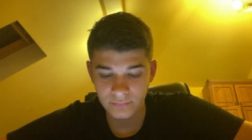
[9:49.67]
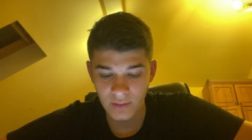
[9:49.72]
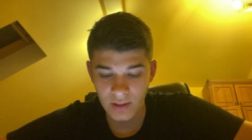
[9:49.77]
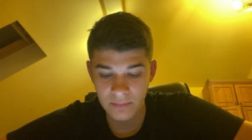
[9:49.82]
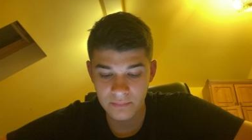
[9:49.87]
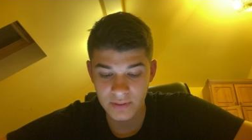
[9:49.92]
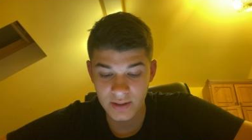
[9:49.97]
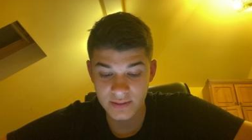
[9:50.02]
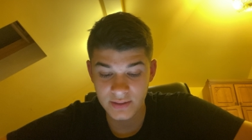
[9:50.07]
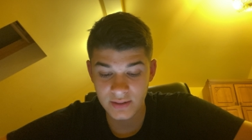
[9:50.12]

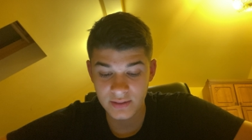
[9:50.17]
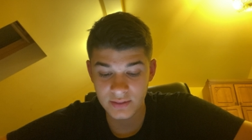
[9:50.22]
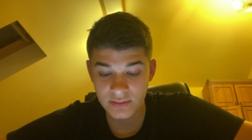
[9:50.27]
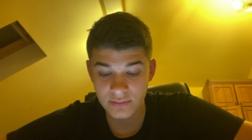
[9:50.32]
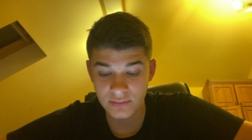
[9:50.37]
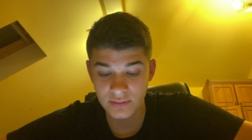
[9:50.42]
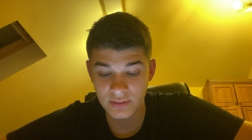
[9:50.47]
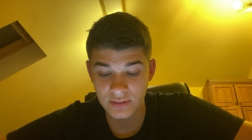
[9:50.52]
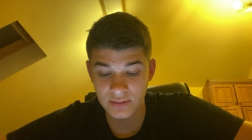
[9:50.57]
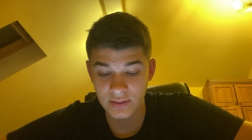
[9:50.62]

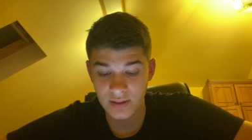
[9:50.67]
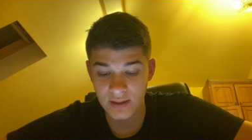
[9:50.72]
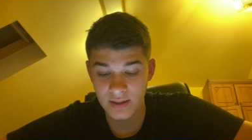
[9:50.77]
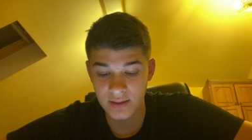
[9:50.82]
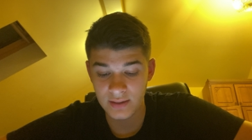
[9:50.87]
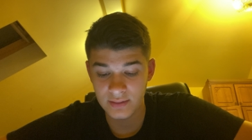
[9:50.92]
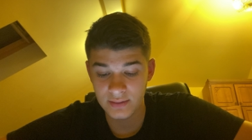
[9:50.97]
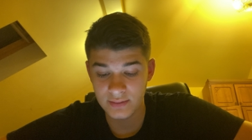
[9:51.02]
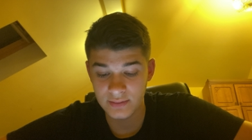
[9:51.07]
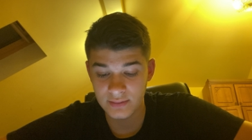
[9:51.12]
Manitoulin
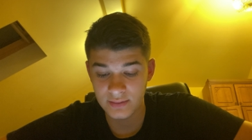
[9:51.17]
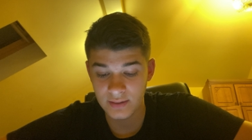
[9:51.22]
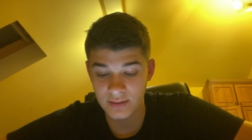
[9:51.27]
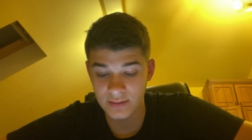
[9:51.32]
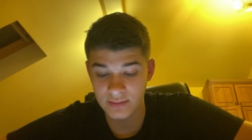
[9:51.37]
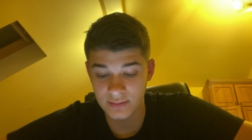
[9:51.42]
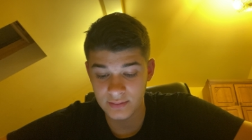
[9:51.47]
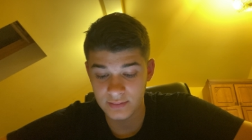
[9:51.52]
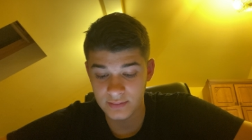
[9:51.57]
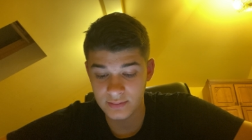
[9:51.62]
Island
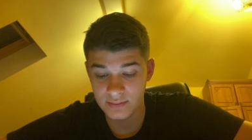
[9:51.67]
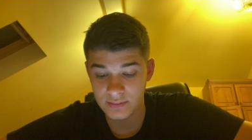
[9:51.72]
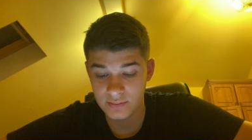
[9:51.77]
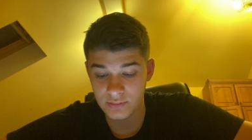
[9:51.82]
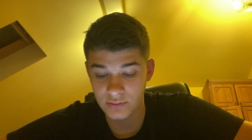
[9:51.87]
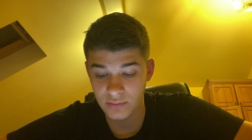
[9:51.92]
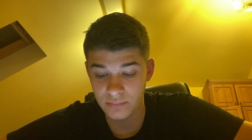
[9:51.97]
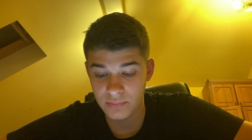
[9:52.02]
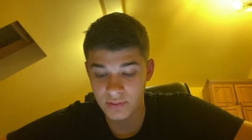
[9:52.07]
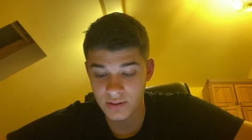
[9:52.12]
and
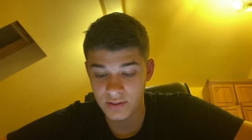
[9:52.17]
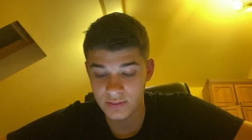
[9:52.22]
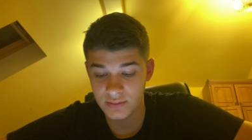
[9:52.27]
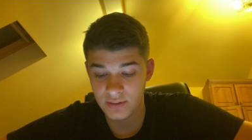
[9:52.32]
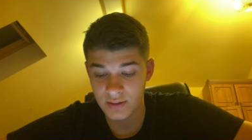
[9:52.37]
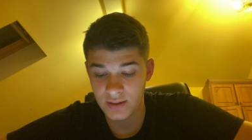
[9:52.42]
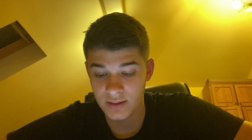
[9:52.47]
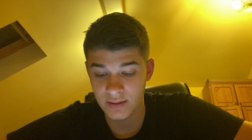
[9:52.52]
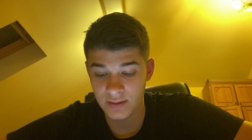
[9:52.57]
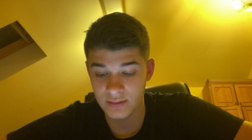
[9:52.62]
Cockburn
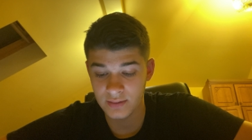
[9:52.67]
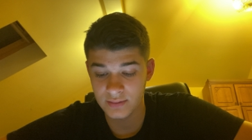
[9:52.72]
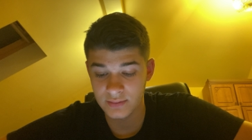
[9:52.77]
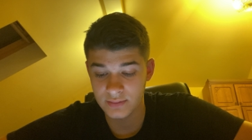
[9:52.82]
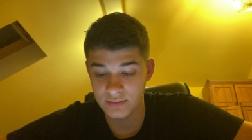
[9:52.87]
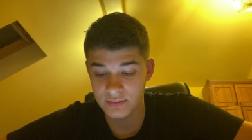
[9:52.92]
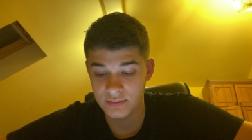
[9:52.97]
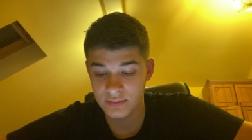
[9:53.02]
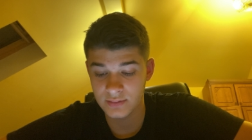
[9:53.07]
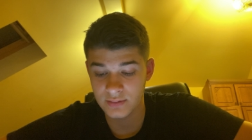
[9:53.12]
Island,
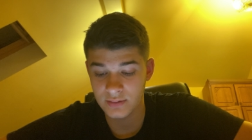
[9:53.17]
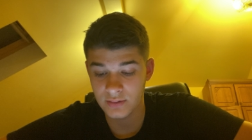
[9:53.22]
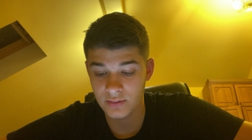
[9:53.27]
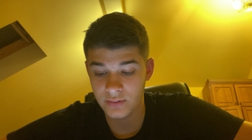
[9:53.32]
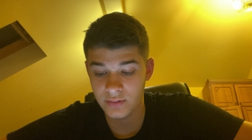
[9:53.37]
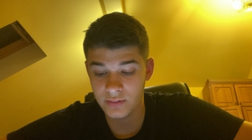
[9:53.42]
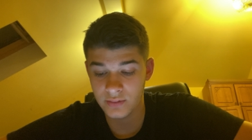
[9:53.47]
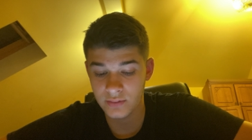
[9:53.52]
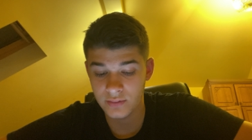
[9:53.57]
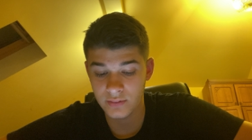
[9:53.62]

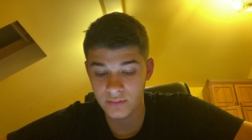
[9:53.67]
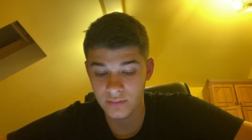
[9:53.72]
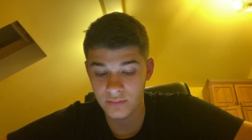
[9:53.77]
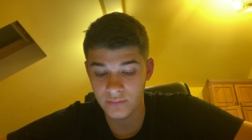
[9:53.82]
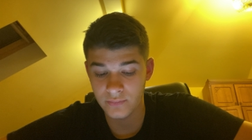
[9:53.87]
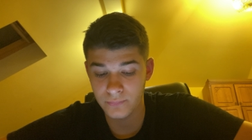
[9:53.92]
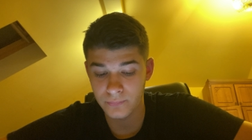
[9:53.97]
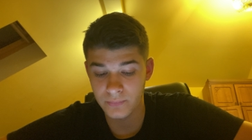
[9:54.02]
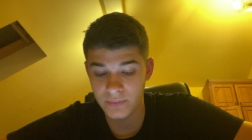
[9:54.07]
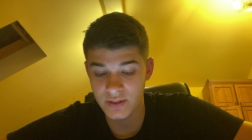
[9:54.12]
all
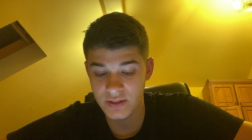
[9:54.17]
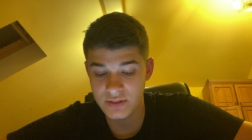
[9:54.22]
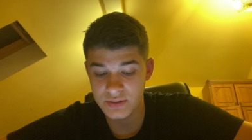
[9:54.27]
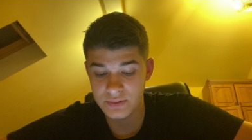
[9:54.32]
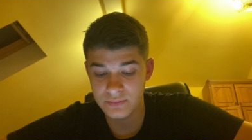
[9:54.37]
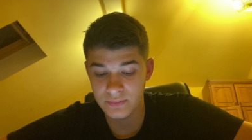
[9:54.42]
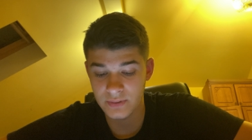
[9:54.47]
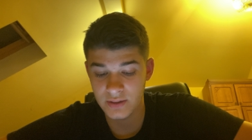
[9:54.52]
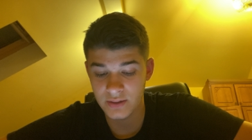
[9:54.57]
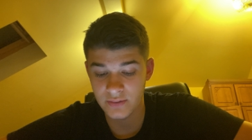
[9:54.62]
of which
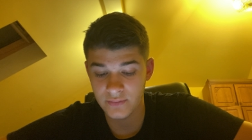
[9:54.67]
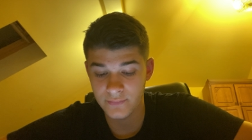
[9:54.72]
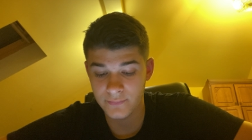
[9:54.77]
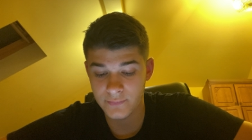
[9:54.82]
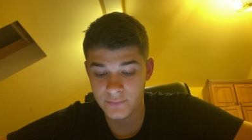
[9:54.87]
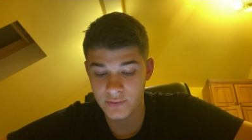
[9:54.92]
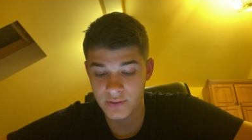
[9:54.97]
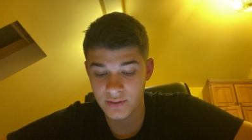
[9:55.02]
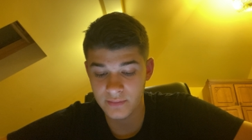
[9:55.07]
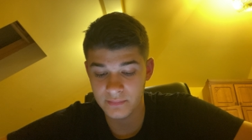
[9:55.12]
were
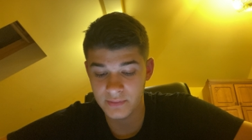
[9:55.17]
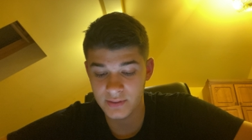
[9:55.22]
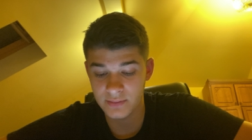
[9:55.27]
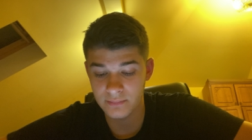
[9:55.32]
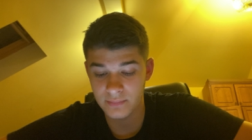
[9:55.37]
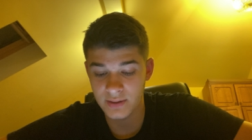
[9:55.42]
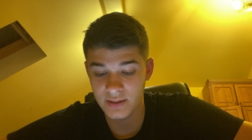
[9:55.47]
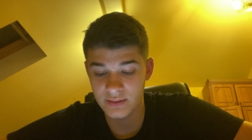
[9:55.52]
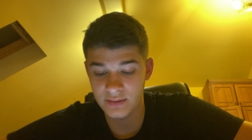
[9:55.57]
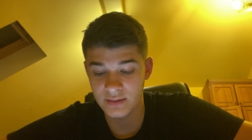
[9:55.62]
formed
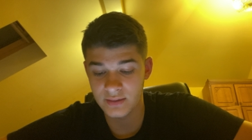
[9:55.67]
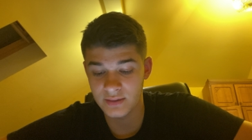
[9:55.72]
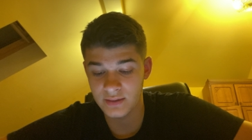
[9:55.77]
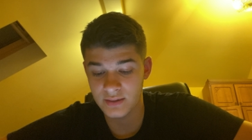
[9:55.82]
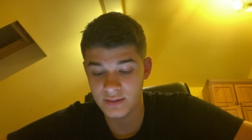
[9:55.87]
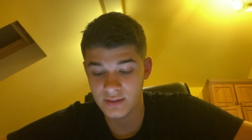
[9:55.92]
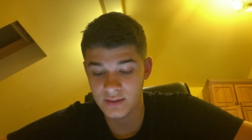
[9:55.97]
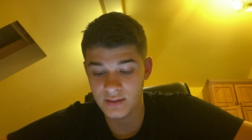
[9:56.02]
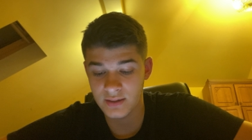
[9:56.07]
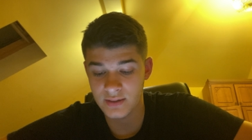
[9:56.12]
by the
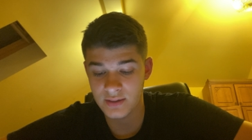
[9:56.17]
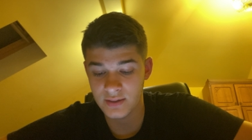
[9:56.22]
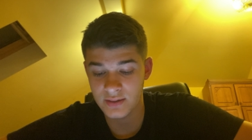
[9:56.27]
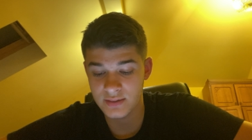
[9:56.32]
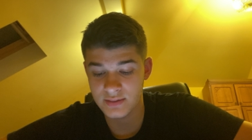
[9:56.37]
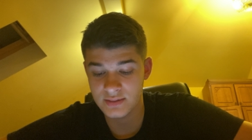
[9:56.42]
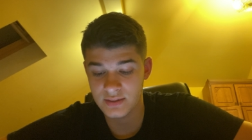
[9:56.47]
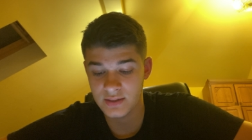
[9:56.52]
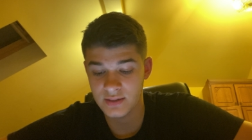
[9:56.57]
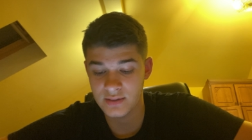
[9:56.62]
Niagara
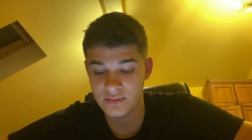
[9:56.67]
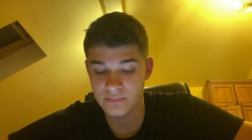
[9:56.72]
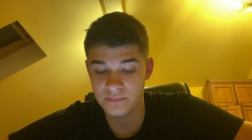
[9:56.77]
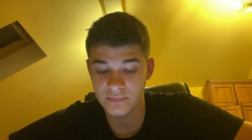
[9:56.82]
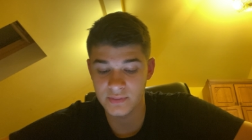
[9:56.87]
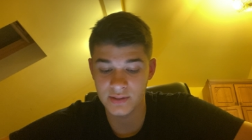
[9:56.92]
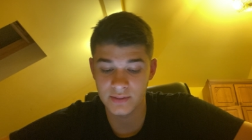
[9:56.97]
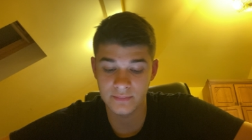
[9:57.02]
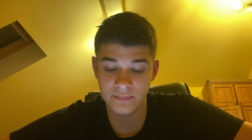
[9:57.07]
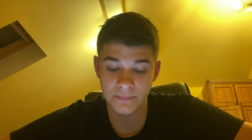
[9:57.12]

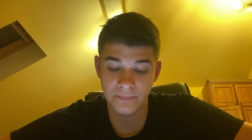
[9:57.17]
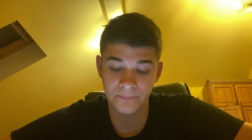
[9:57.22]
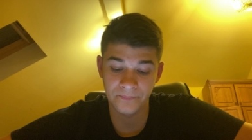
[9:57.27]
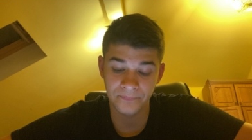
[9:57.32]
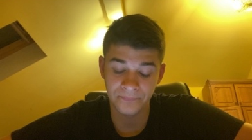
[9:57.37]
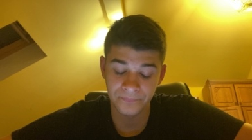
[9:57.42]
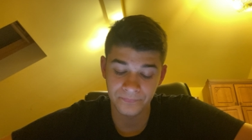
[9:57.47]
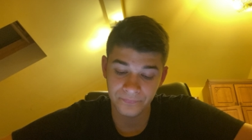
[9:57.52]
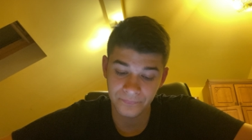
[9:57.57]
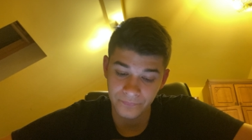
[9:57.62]
Escarpment.
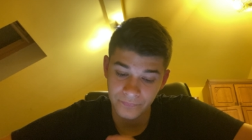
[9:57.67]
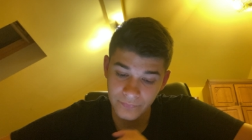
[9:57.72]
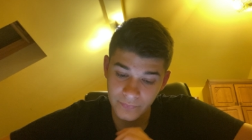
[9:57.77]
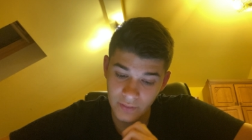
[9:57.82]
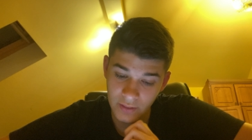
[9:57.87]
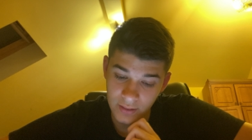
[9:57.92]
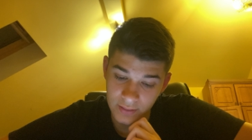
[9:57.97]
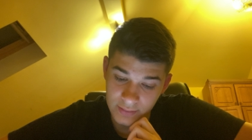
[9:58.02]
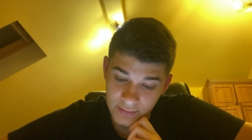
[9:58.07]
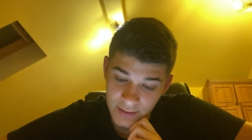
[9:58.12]

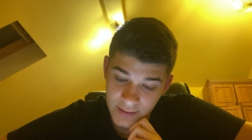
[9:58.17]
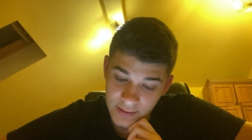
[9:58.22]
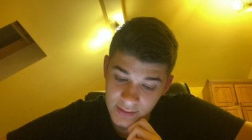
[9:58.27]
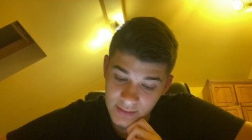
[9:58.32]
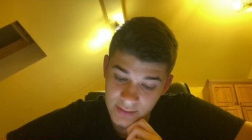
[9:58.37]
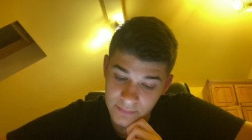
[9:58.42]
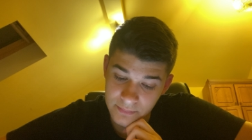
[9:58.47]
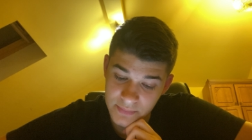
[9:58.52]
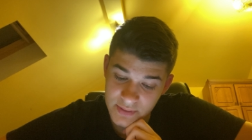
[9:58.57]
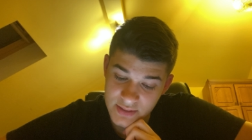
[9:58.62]
Lake
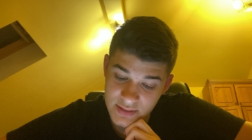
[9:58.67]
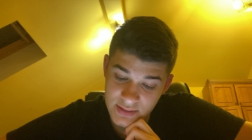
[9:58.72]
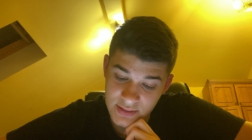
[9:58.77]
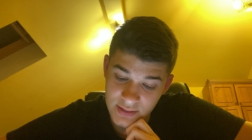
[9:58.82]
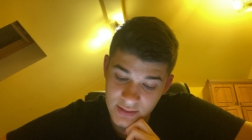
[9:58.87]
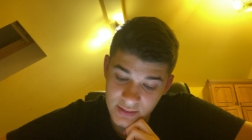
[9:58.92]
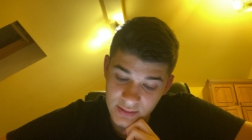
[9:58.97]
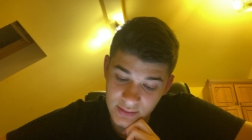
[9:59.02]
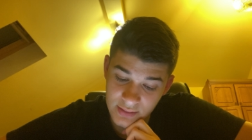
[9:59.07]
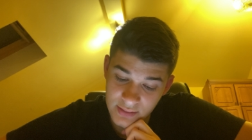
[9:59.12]

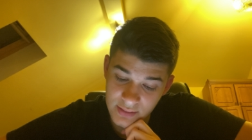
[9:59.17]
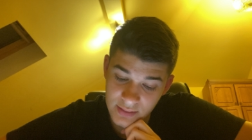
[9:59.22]
Nipissing,